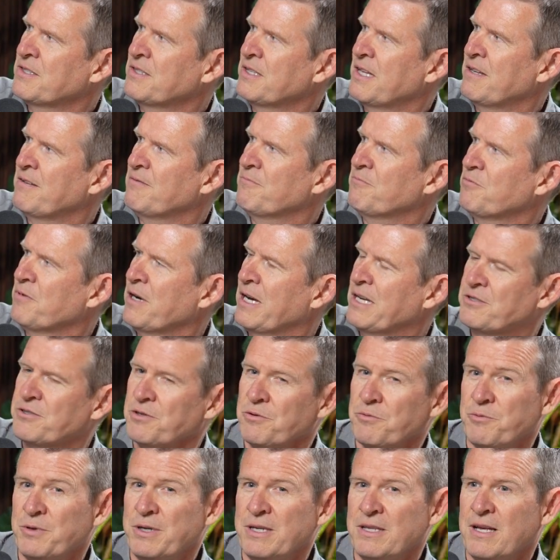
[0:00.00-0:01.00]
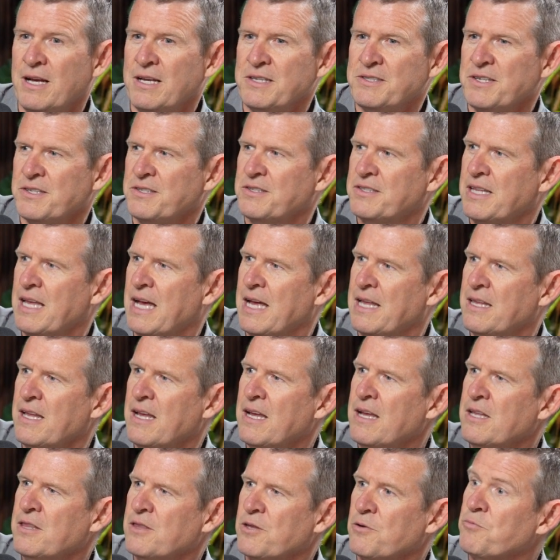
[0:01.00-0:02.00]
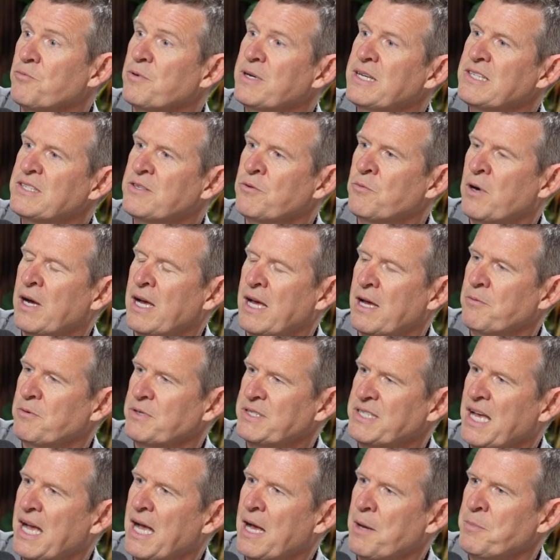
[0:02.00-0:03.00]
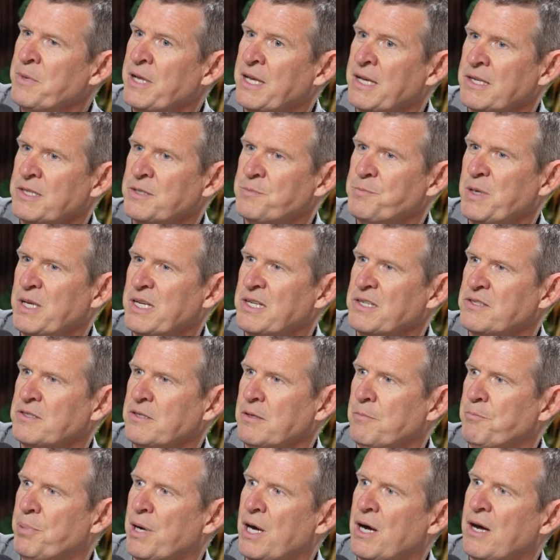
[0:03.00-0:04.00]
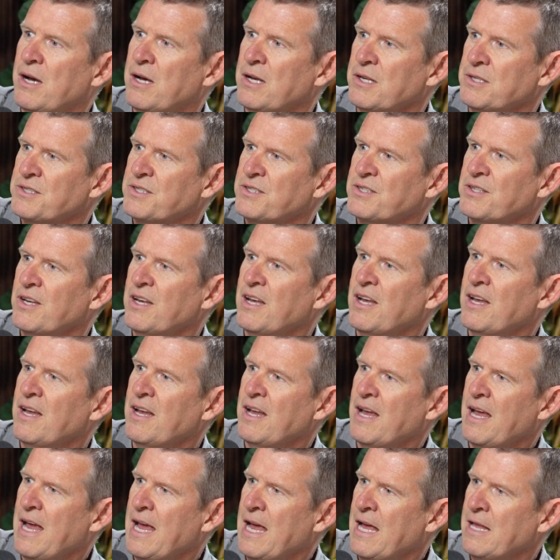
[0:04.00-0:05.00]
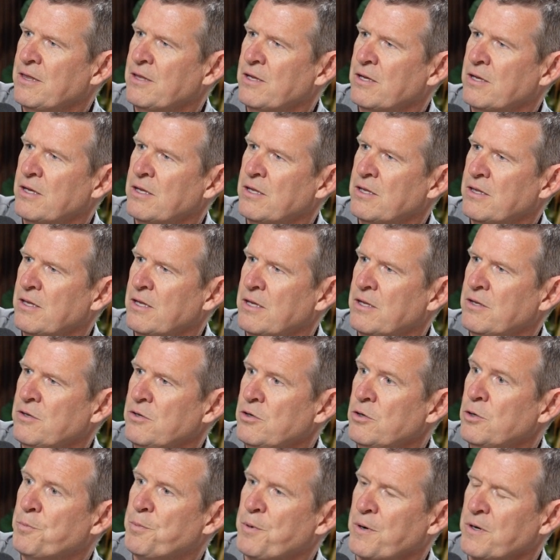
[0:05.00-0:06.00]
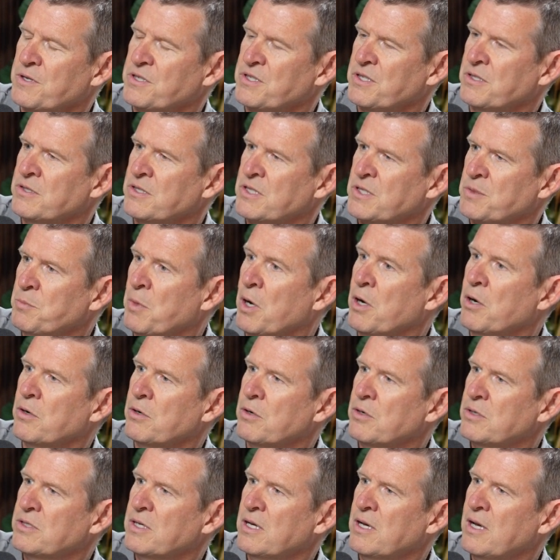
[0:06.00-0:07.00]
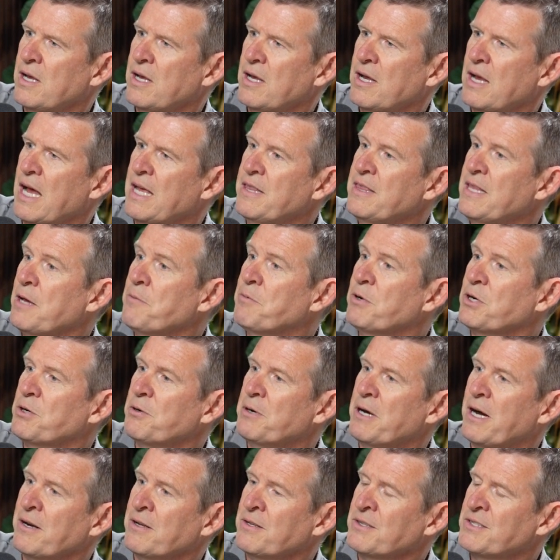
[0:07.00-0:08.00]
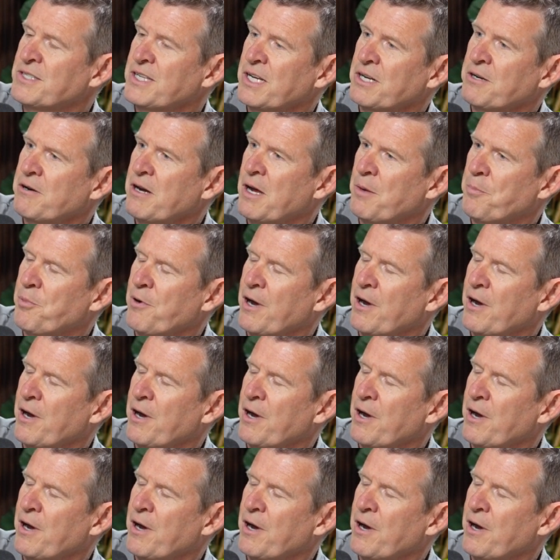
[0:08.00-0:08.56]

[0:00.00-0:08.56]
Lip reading: And then Rachel realizes that the reason why it was happening is because the boss and the new person smoked. And they would go out on cigarette